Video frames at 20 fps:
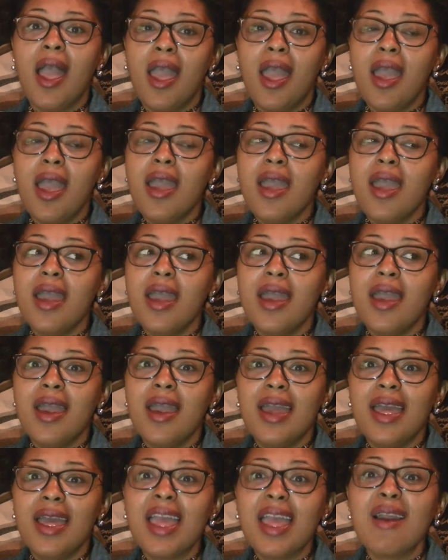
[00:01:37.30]

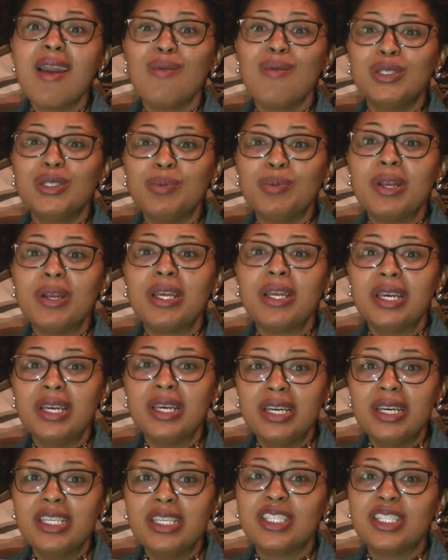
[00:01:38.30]
and it was pretty
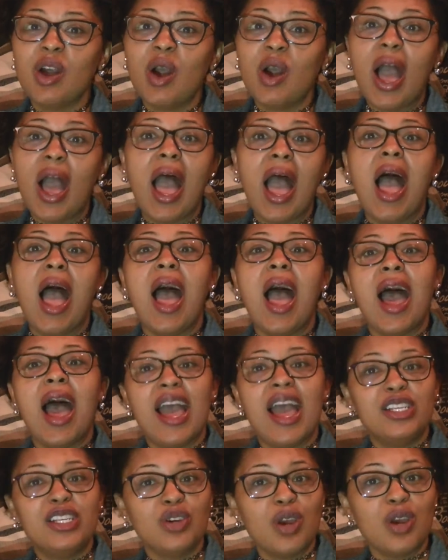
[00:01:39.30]
good. So
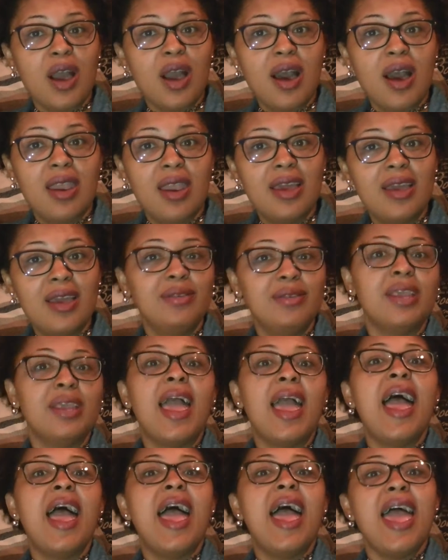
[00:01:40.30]
I tried it
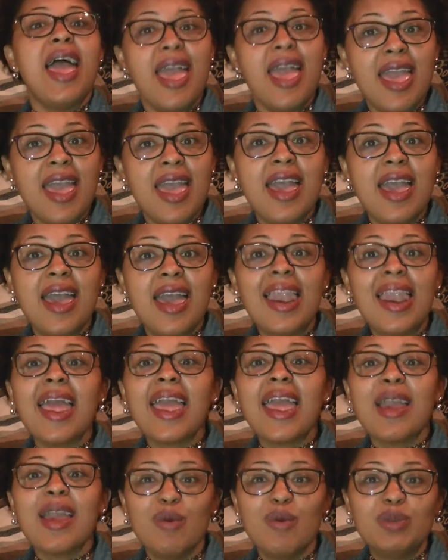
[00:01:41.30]
and
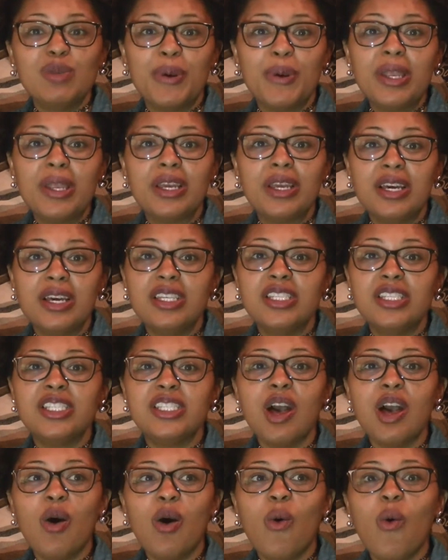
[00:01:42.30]
it was pretty good.
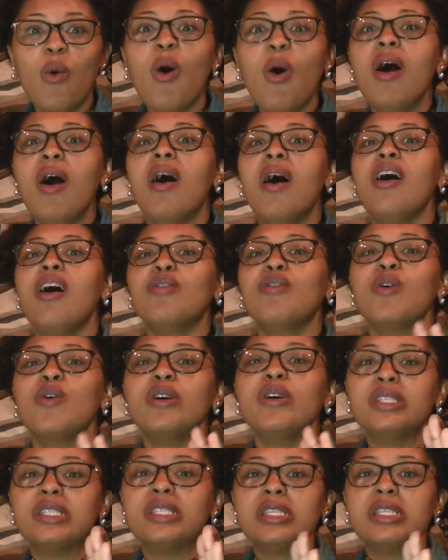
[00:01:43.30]
So of
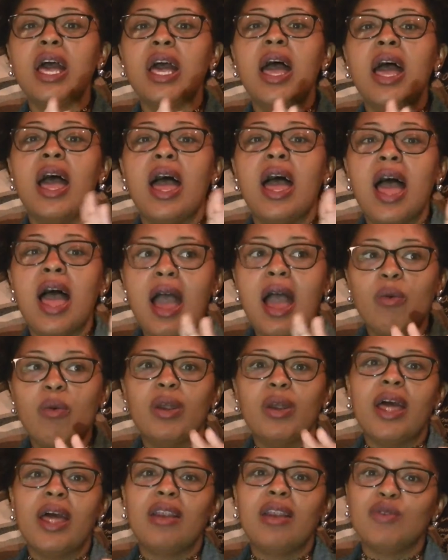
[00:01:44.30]
course,
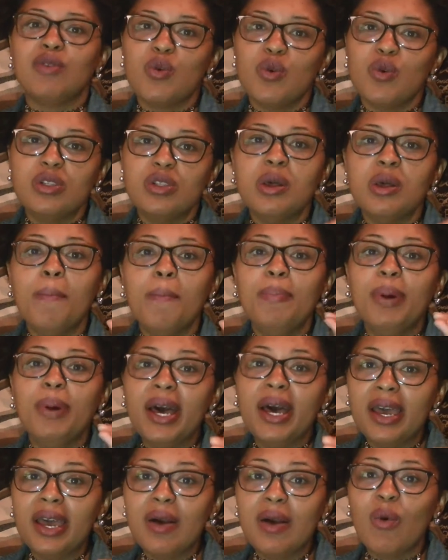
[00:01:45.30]
well, not of course,
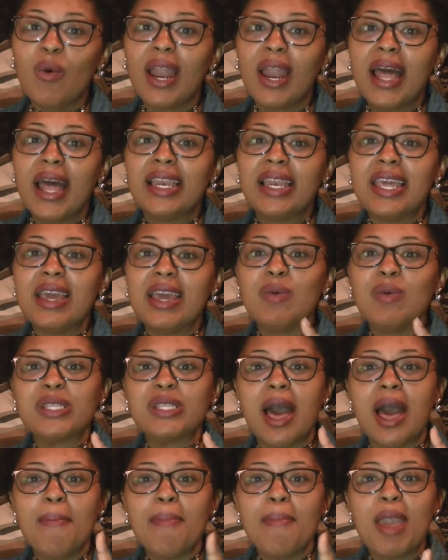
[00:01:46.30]
but what I did was
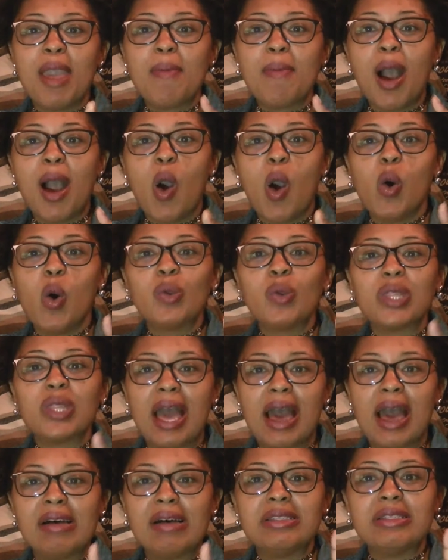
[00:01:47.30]
I made my own
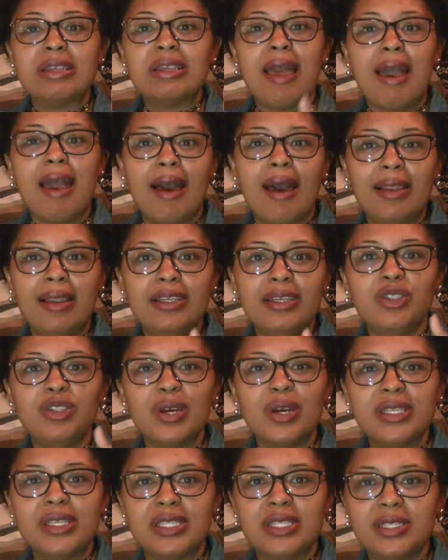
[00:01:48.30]
Thousand Island
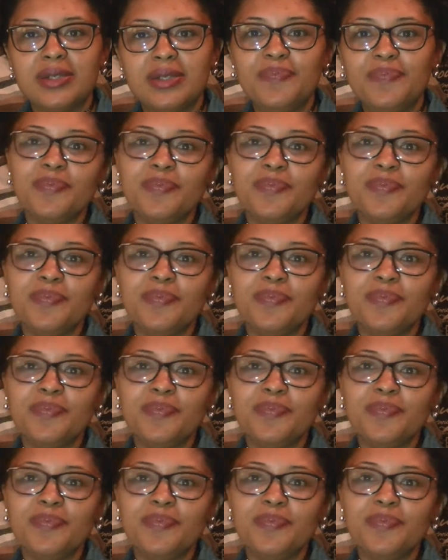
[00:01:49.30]
dressing,